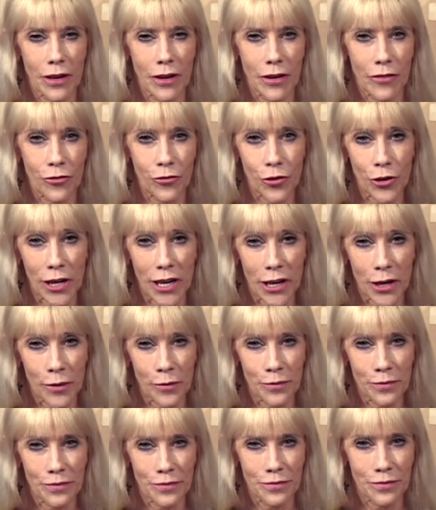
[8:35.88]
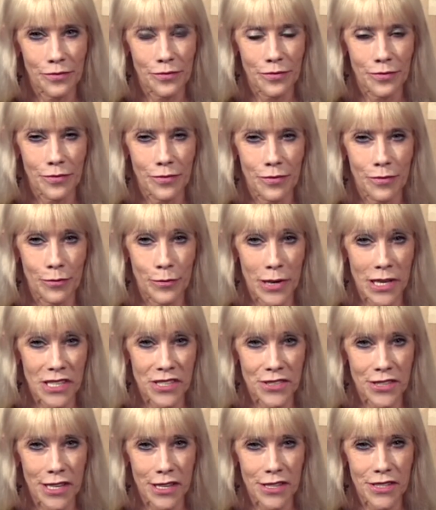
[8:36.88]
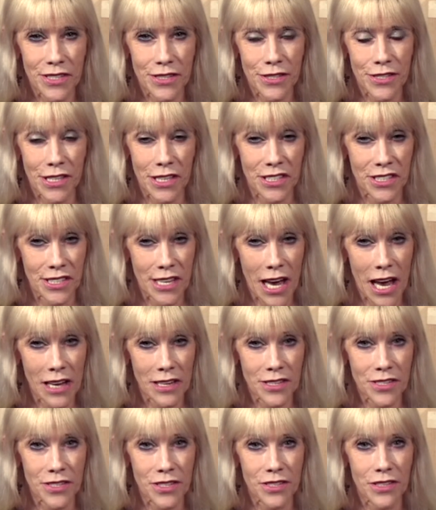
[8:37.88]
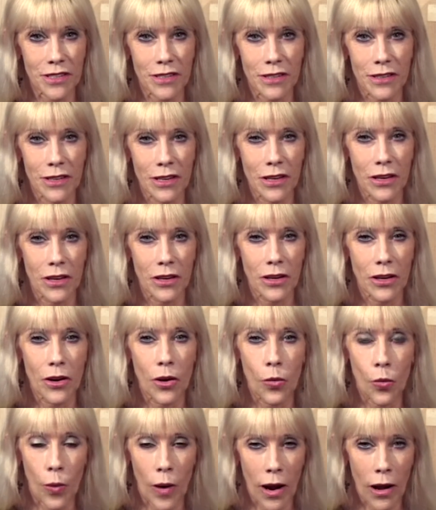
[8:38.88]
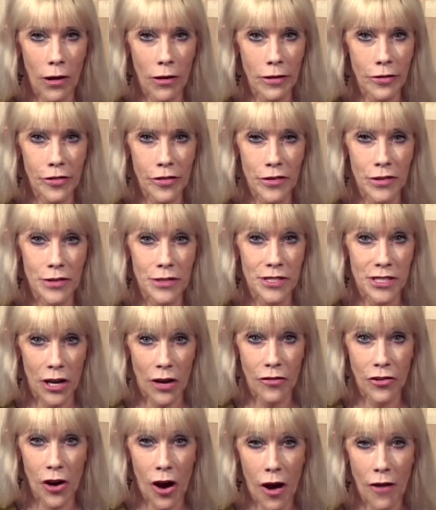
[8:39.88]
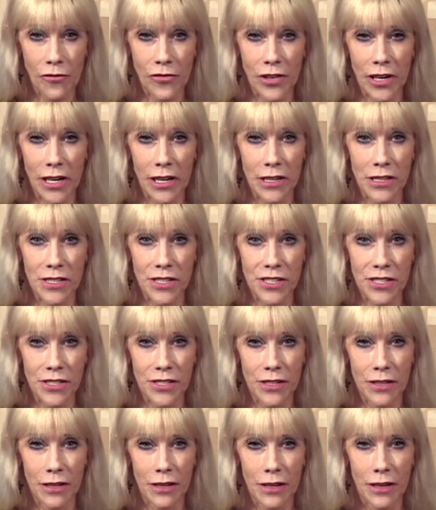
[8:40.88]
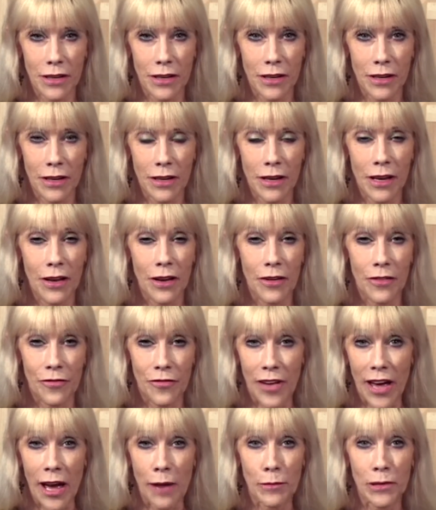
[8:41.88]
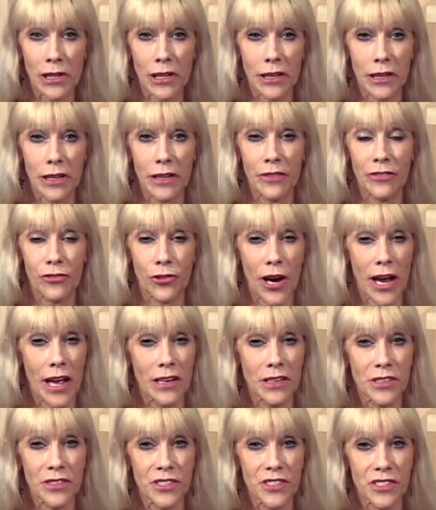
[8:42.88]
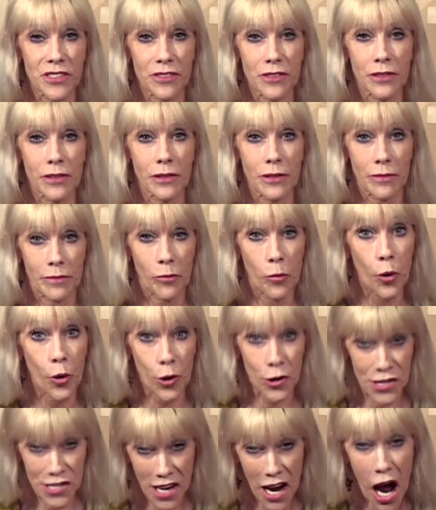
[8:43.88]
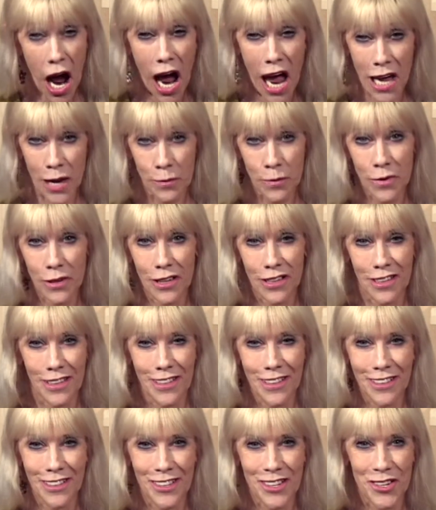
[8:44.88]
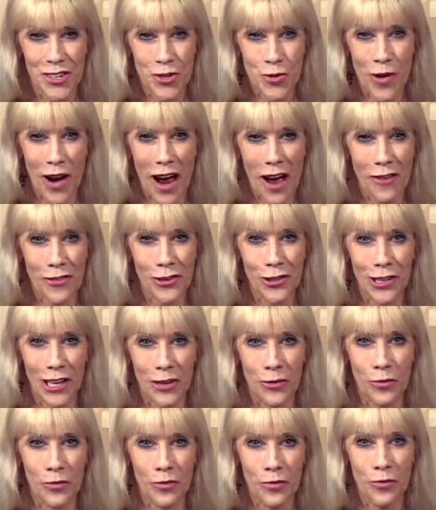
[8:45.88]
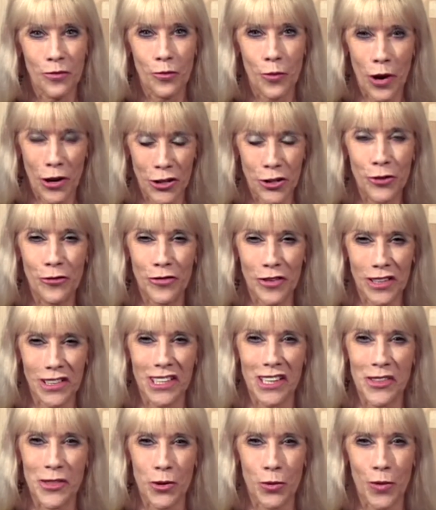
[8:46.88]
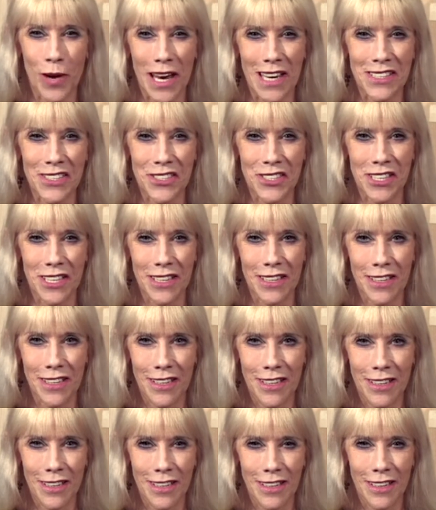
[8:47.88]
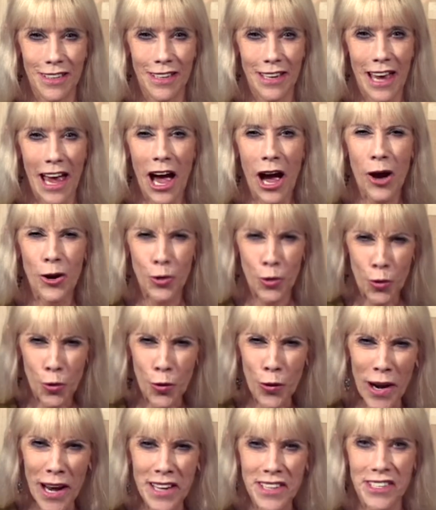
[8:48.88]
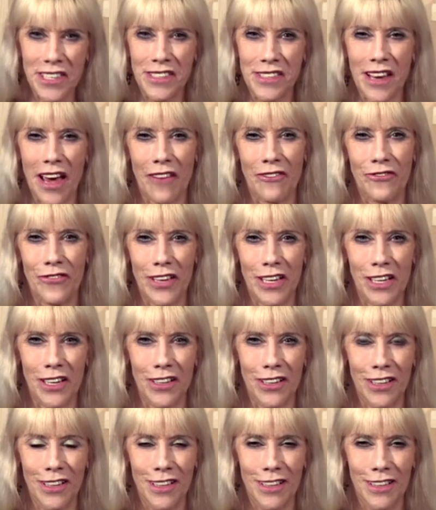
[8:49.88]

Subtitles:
freedom, business, success, wealth, self-confidence, family, friends, more time, travel, and, well, you fill in the rest. How great does that feel?